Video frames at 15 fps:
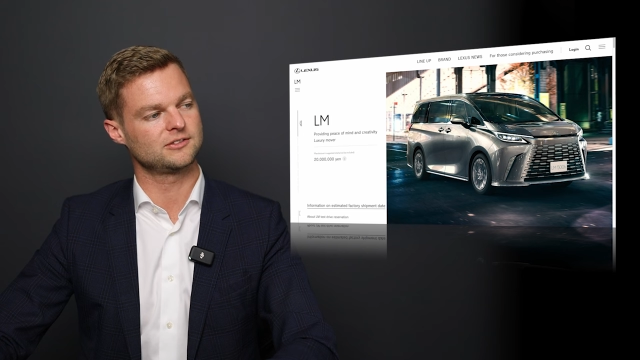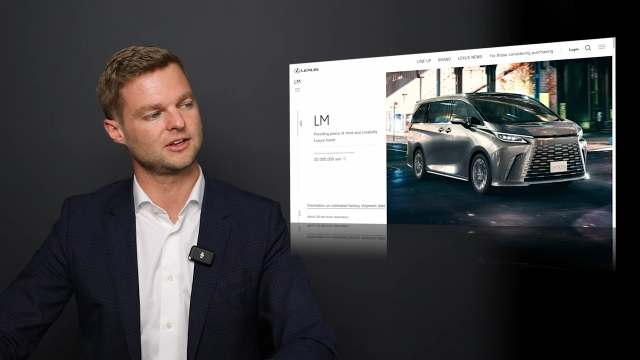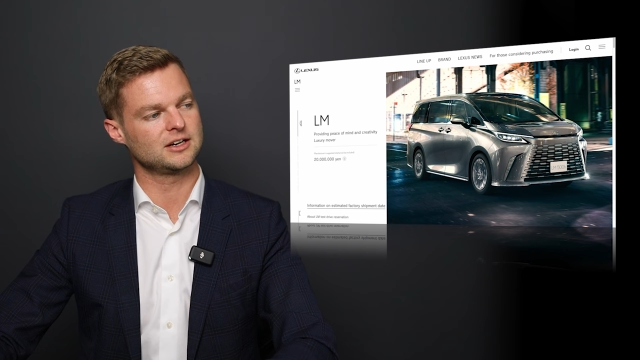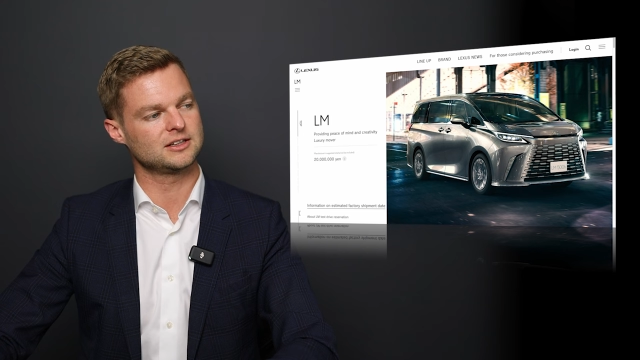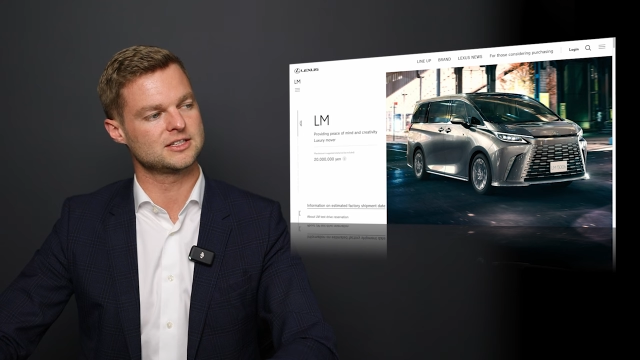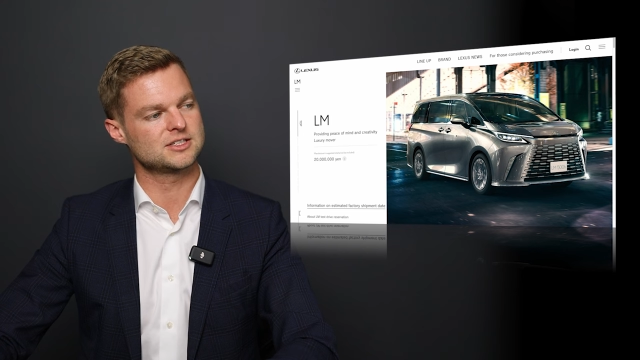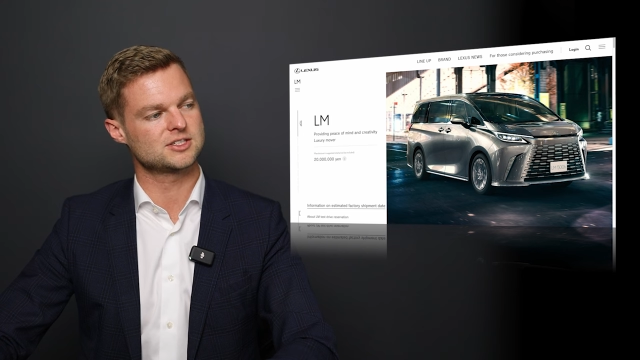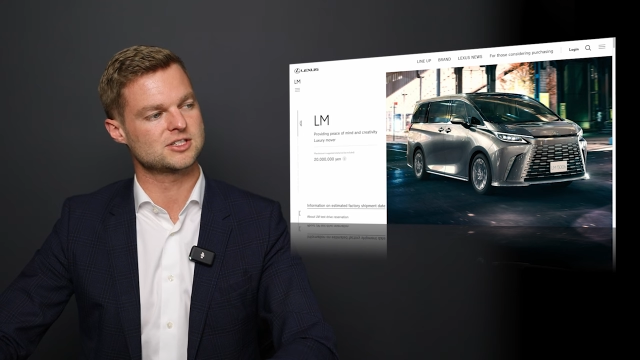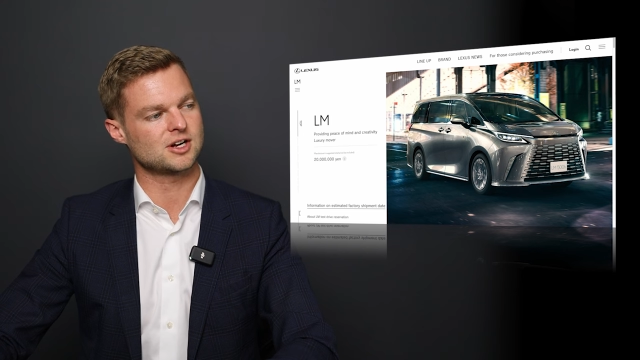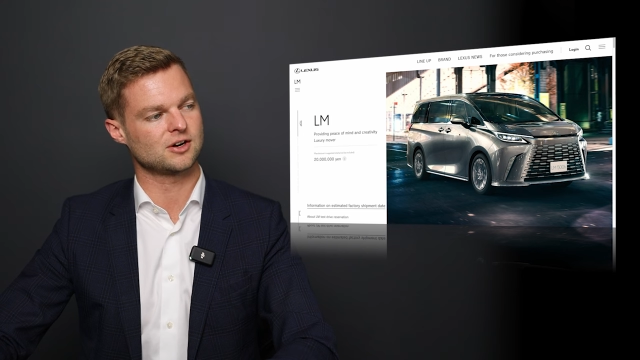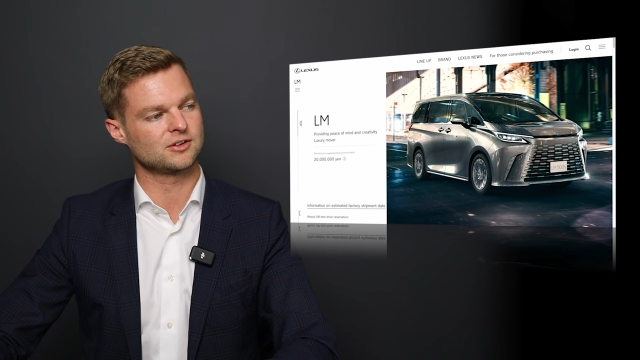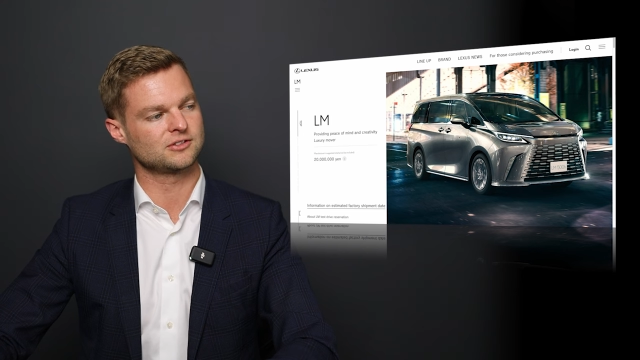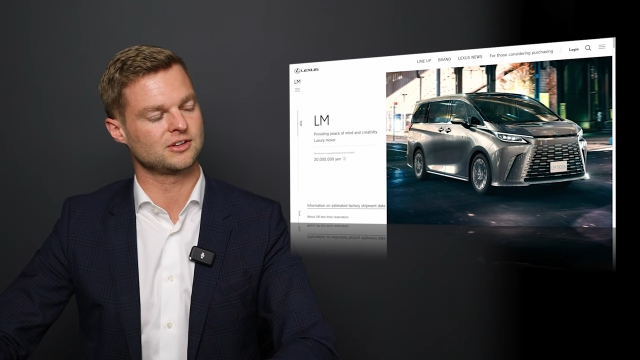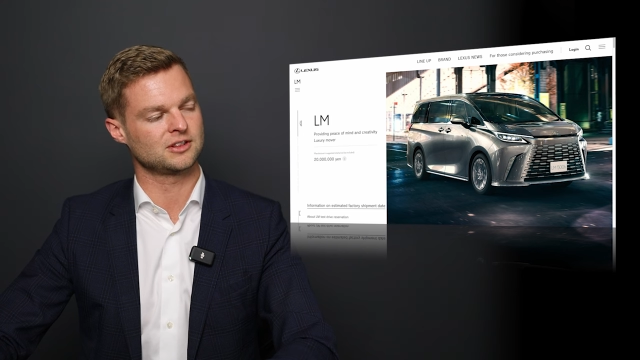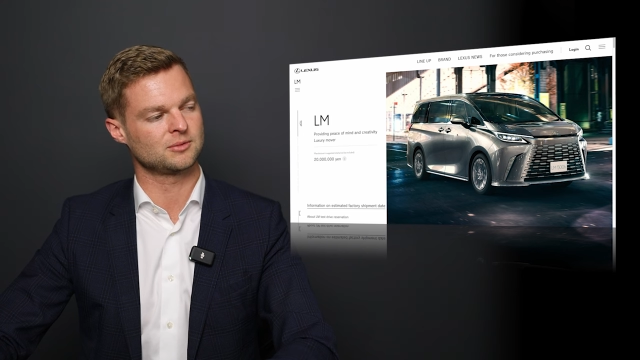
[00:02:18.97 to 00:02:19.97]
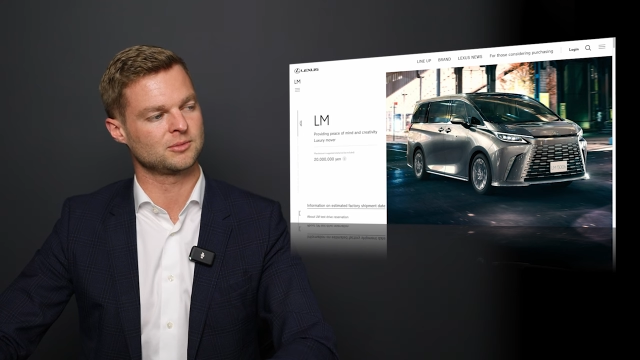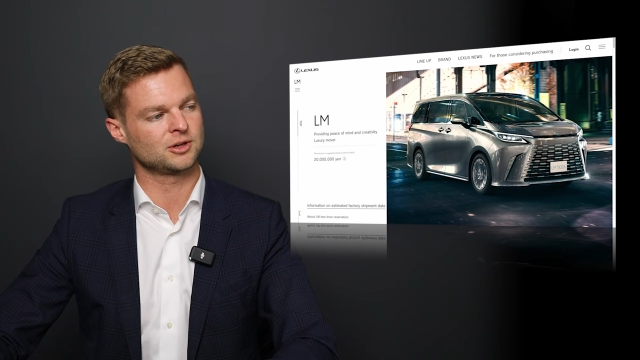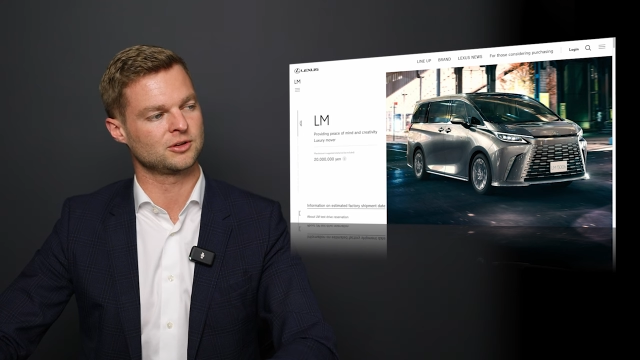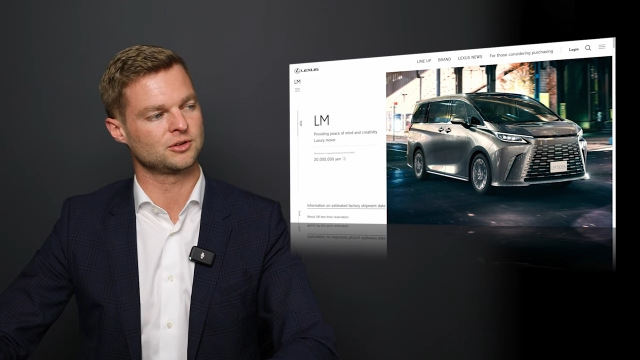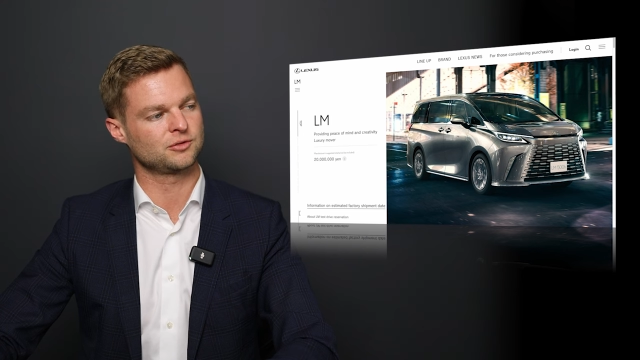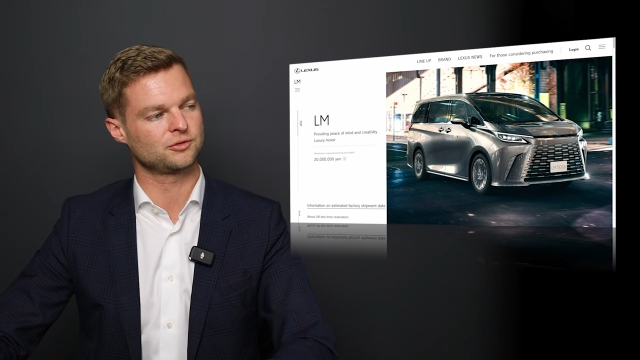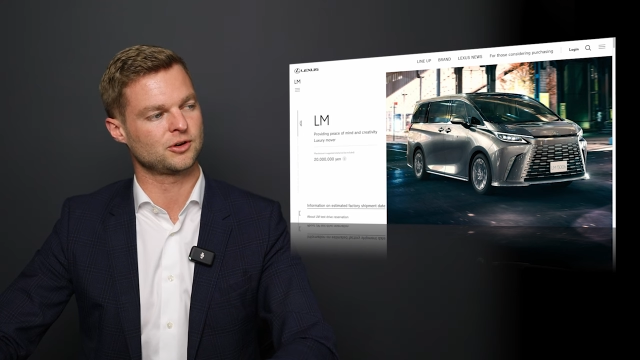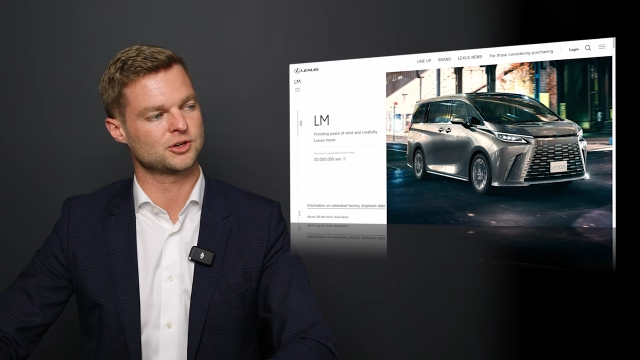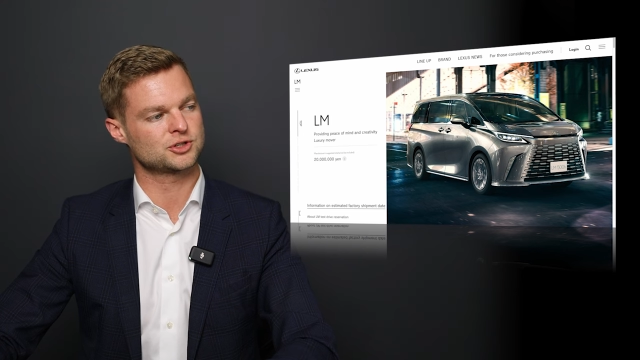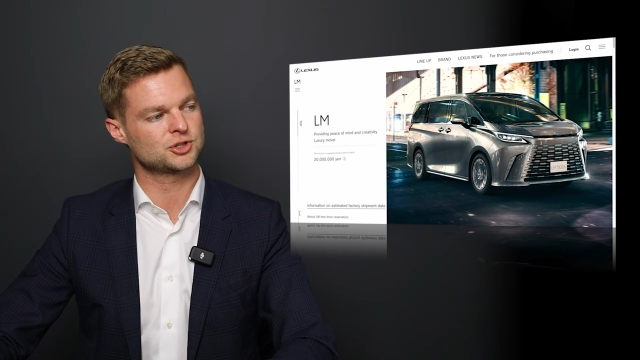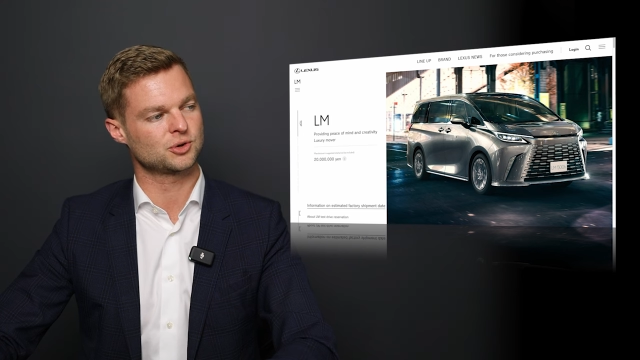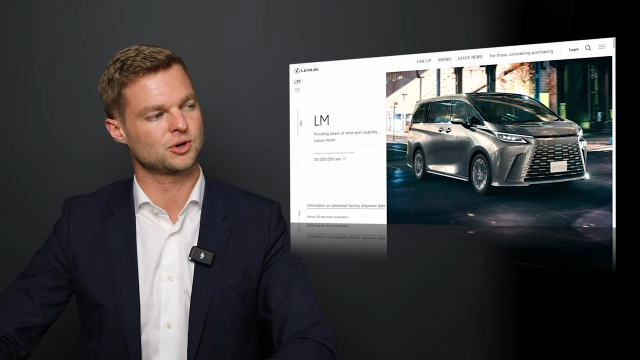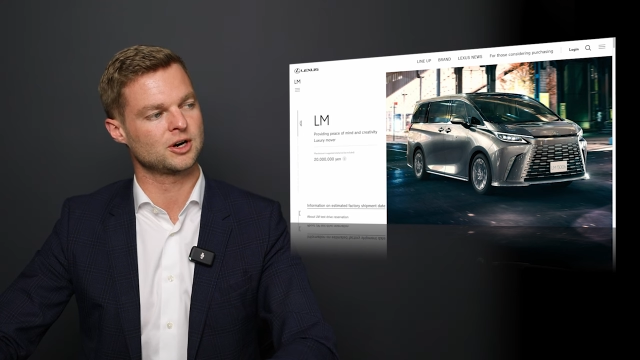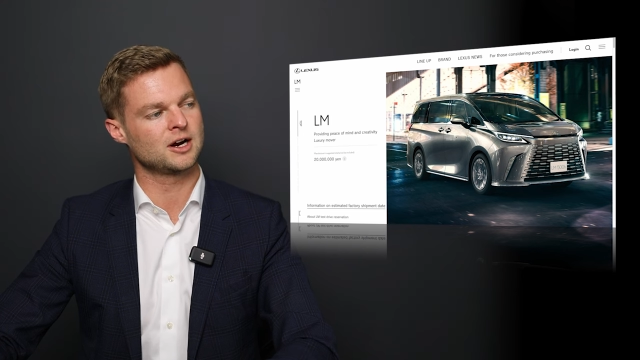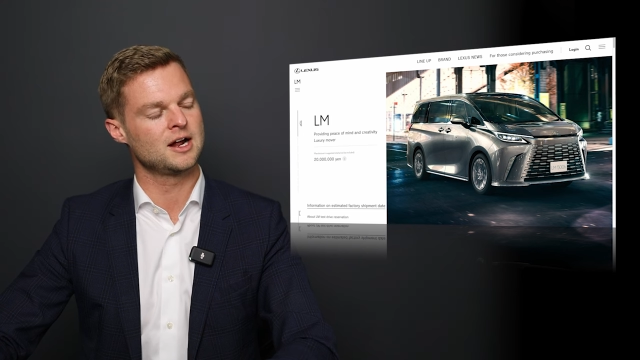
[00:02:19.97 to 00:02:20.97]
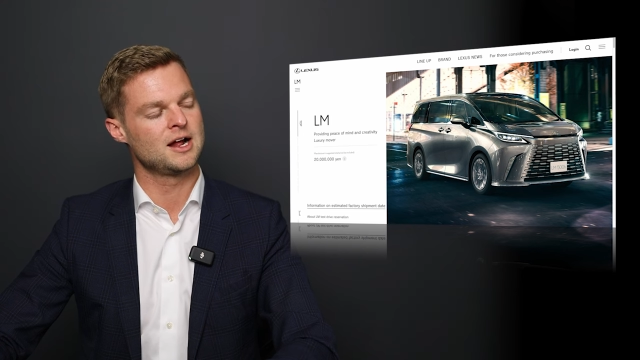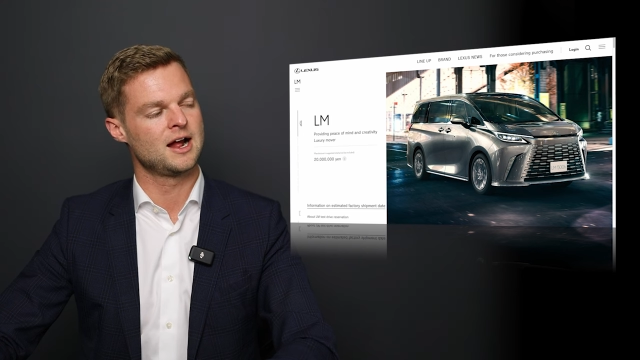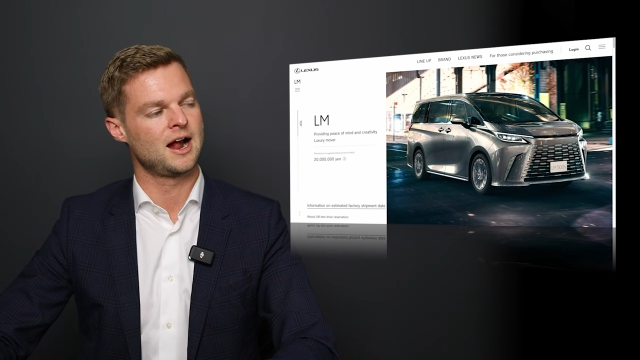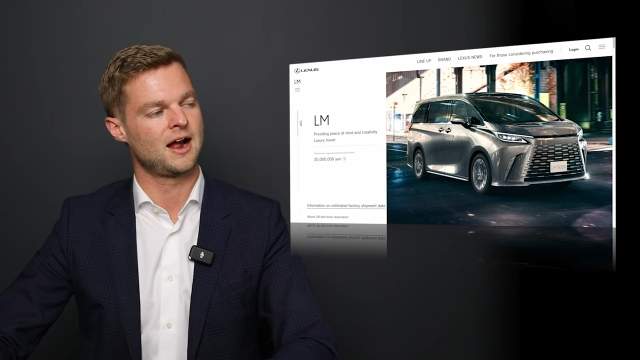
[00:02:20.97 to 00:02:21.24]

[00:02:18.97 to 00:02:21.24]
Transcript: subtly starts in the middle of the front door